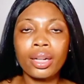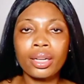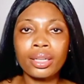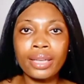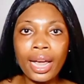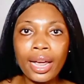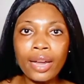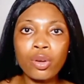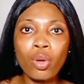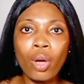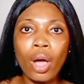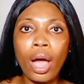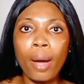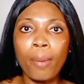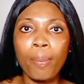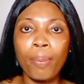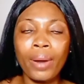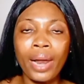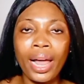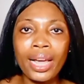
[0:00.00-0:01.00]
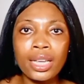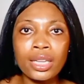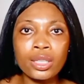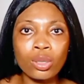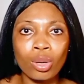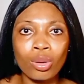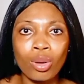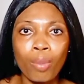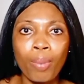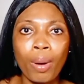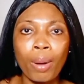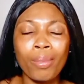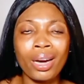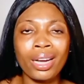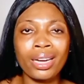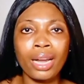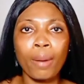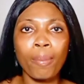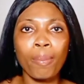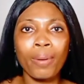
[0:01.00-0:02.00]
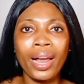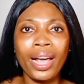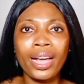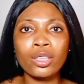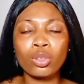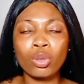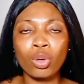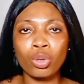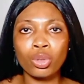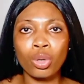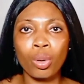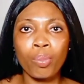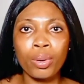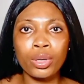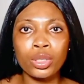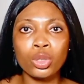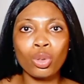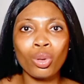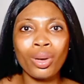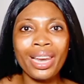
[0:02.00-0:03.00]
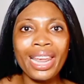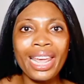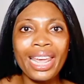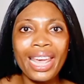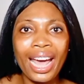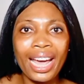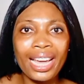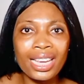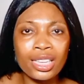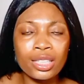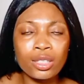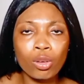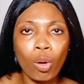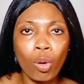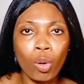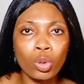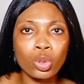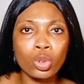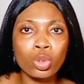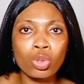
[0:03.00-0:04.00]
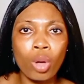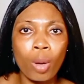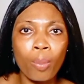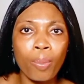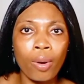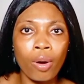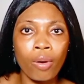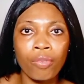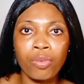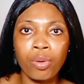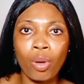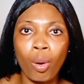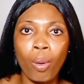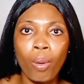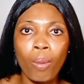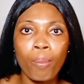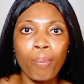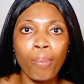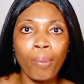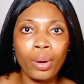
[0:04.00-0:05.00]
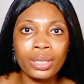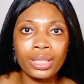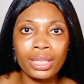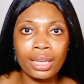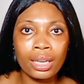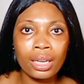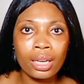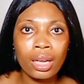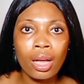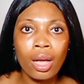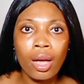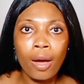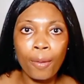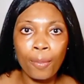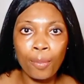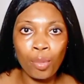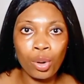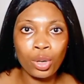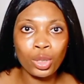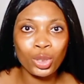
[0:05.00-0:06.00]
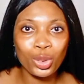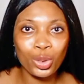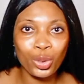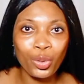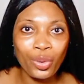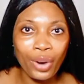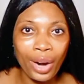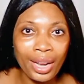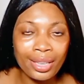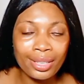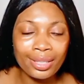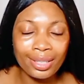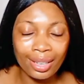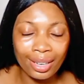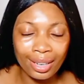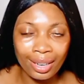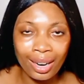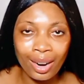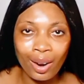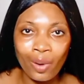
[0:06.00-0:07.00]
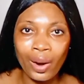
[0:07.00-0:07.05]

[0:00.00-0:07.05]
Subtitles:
Then you apply it on your palm and apply it on your body. You layer it on top of your body moisturizer.